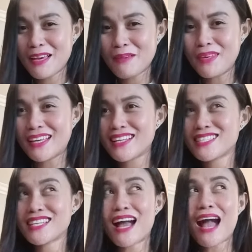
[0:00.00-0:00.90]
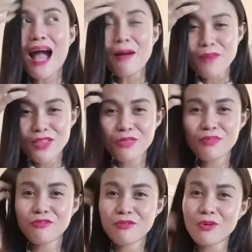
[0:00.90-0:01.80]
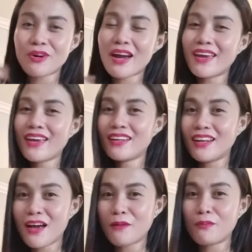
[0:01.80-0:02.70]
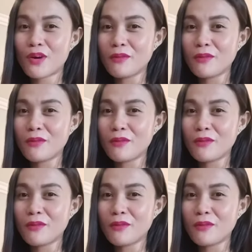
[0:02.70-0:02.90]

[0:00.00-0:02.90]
Lord, please help me,